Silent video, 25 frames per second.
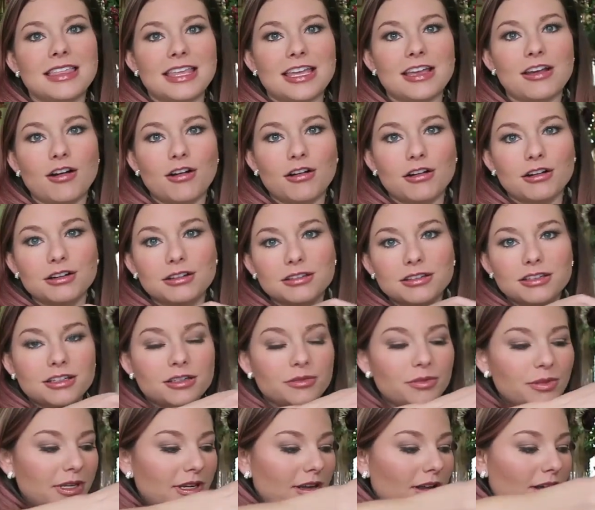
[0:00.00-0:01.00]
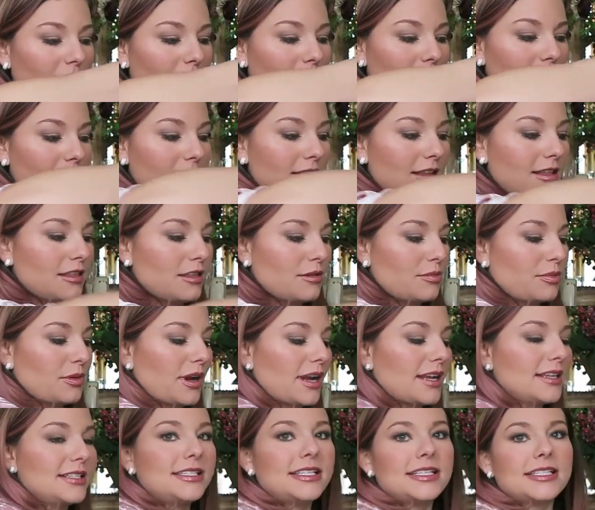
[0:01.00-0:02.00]
They are a little bit on the
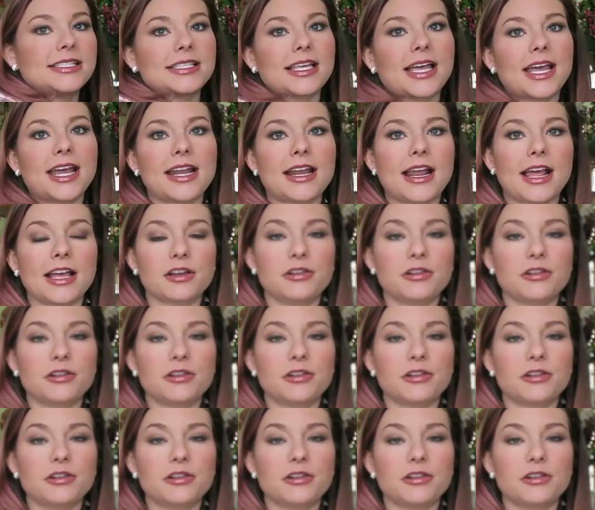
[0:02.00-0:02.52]
pricey side.